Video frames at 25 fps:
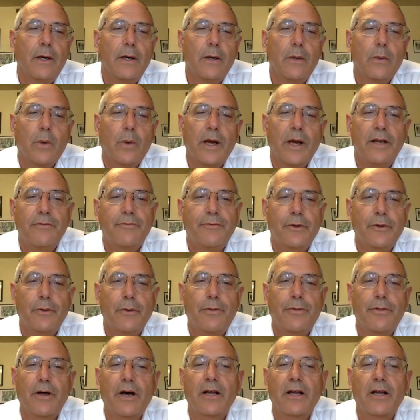What if you
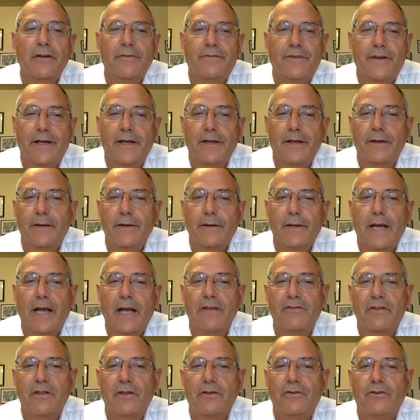thought of it
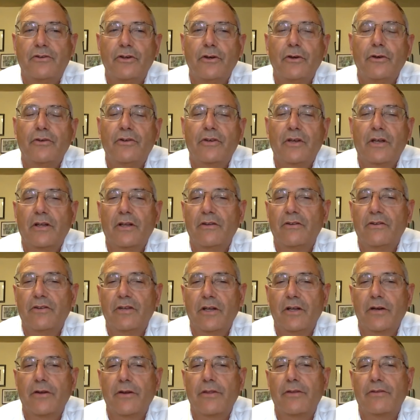as the Jews
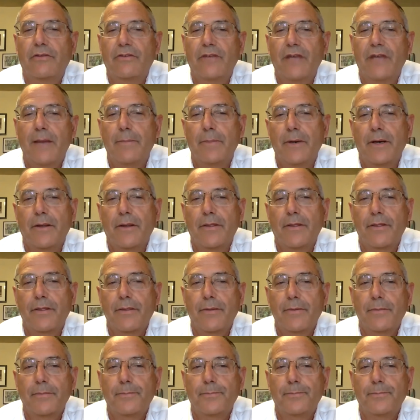consider the Sabbath,
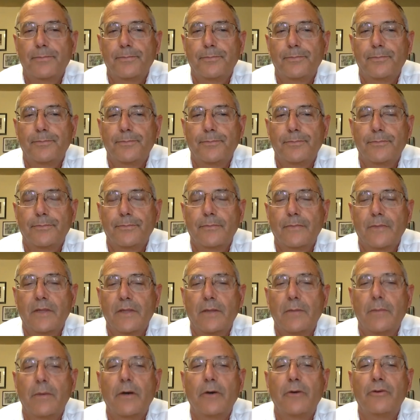
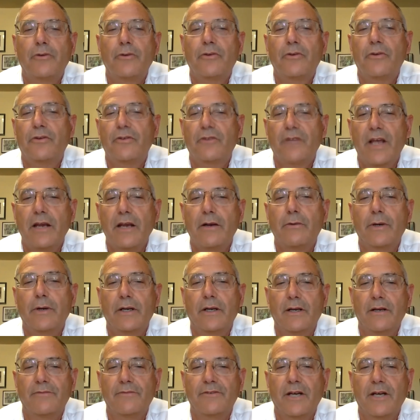the most
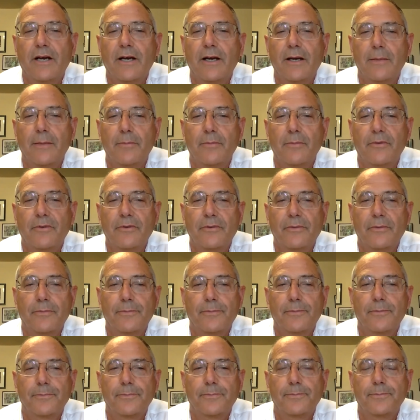sacred of times?
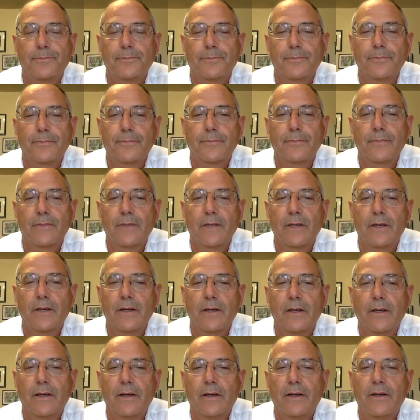
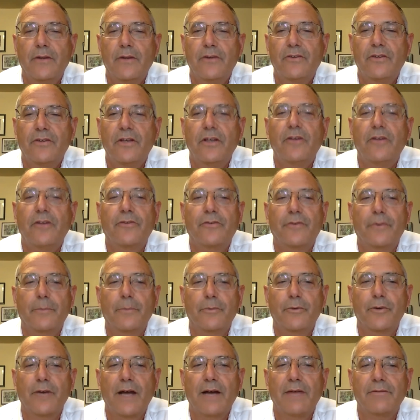Cease from
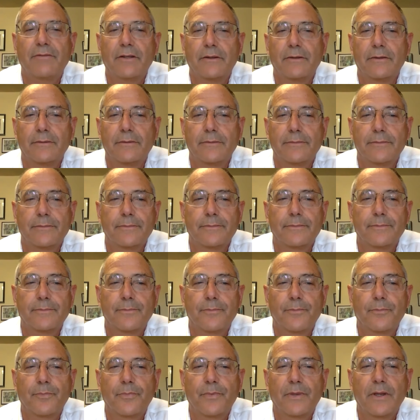travel.
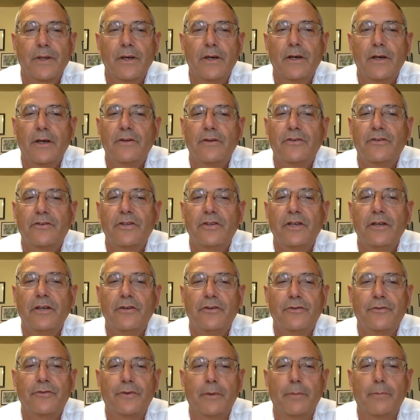
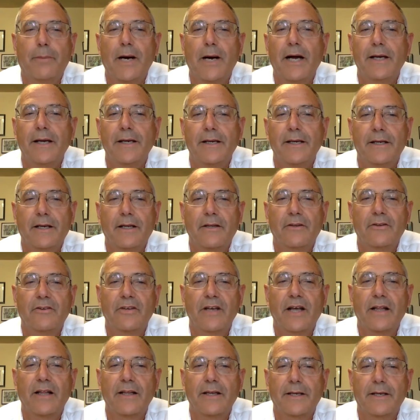Cease from buying and
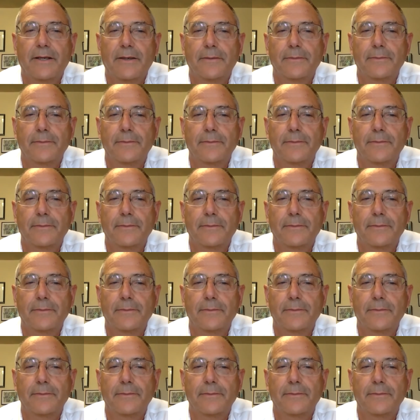selling.